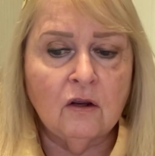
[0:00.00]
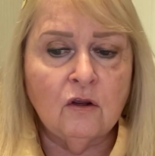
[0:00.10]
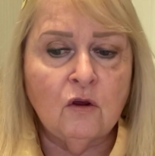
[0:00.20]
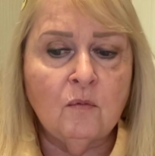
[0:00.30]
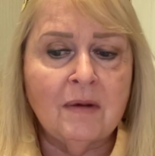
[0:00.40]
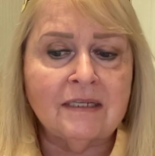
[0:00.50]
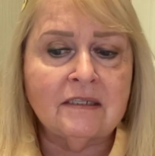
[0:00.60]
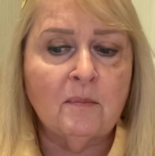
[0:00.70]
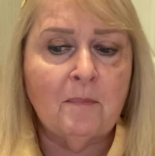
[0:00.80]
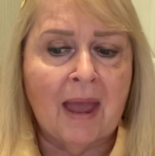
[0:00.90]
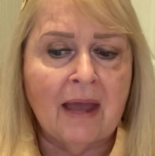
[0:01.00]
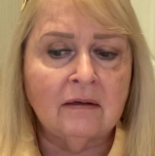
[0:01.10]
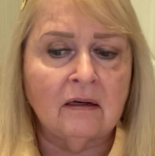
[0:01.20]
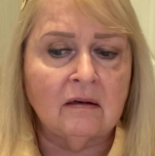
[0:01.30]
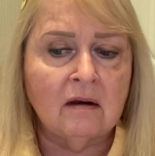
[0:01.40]
you must
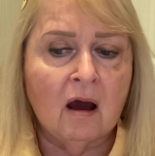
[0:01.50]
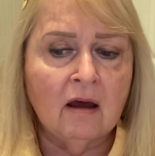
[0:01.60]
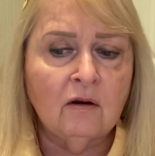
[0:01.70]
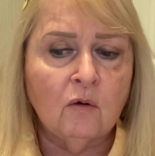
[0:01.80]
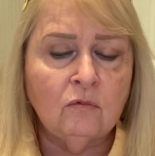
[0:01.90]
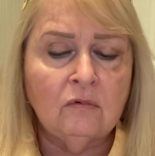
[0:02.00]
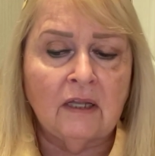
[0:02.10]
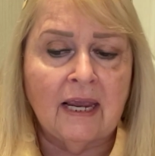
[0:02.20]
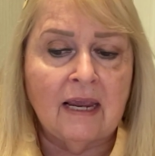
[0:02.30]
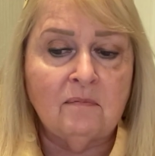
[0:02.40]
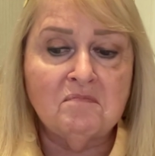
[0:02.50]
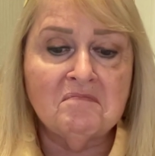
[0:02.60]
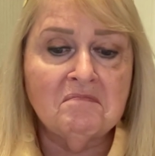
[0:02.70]
abandon not only